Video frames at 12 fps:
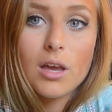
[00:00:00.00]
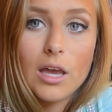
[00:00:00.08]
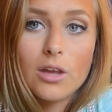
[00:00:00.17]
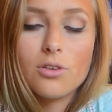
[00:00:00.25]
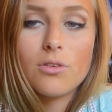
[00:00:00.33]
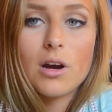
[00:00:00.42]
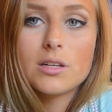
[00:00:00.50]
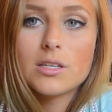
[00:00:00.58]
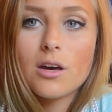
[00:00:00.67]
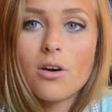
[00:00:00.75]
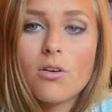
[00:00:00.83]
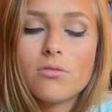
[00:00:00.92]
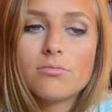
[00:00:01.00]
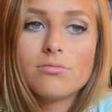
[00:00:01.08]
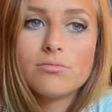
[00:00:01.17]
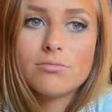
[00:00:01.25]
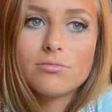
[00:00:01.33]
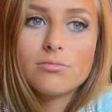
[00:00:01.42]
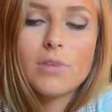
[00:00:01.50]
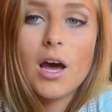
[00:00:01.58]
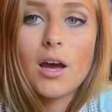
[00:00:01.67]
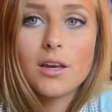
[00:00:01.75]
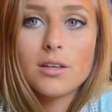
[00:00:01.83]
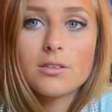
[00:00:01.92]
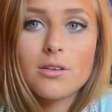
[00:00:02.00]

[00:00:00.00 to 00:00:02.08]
Can you not tell? I can